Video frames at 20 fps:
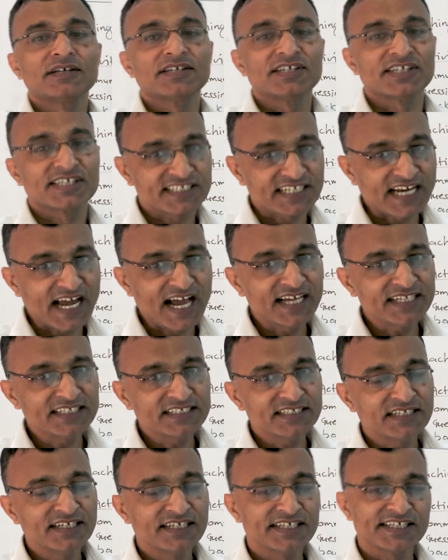
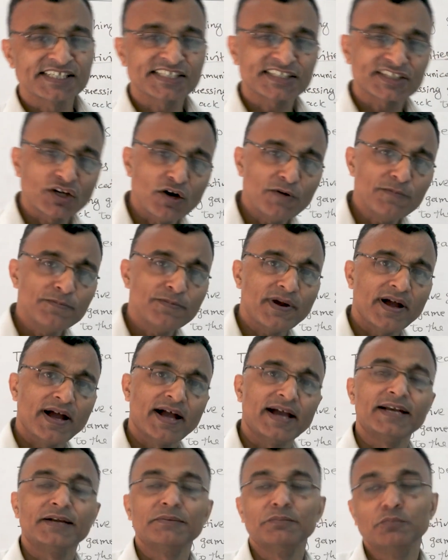start, stop,
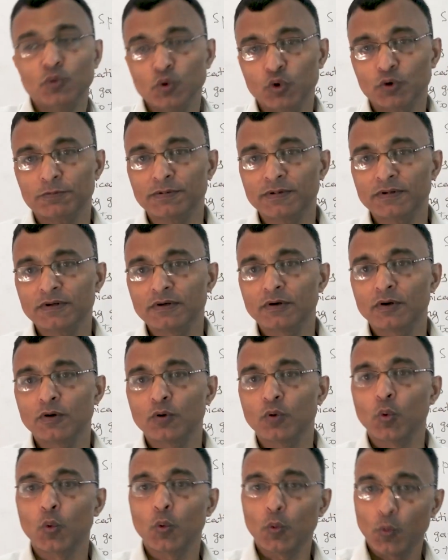and move
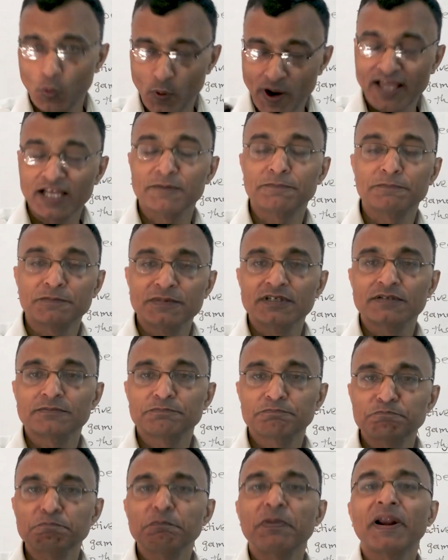while
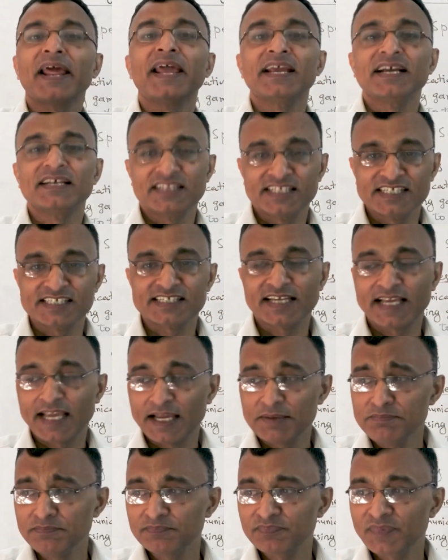playing this
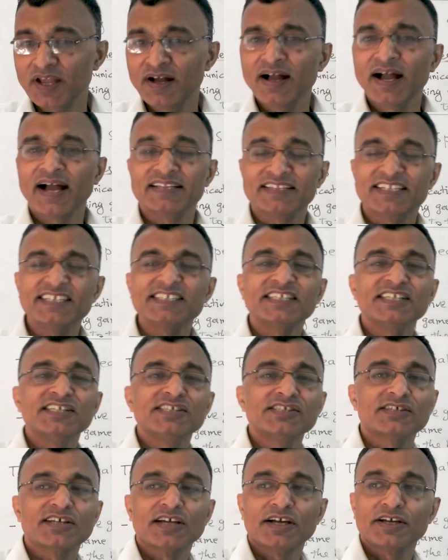game. And this
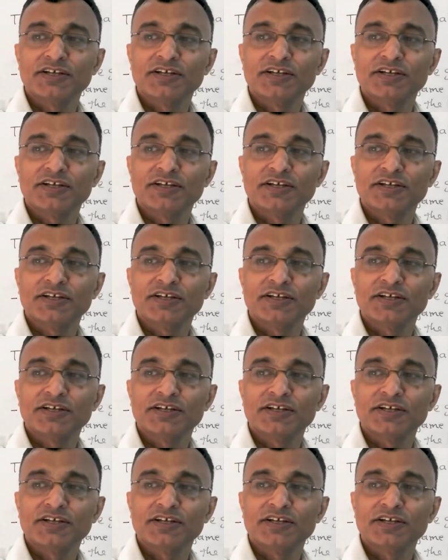is